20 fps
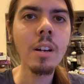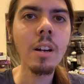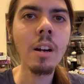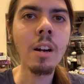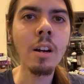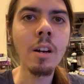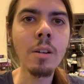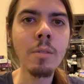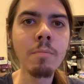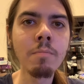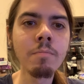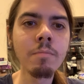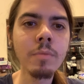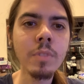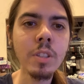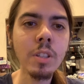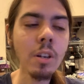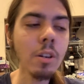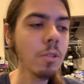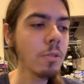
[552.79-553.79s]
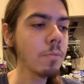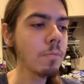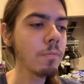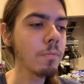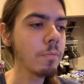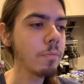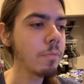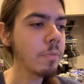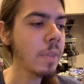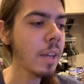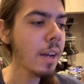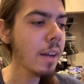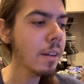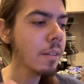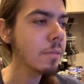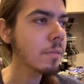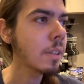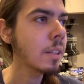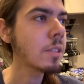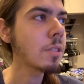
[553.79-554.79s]
So, yeah,
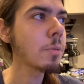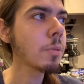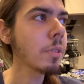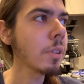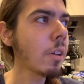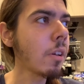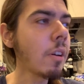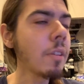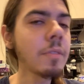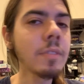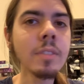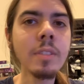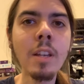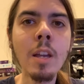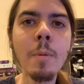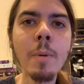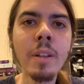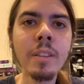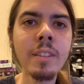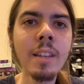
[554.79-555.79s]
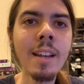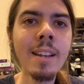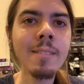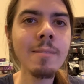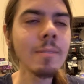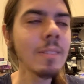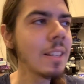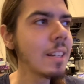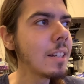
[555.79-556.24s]
that's really all I have to say about that.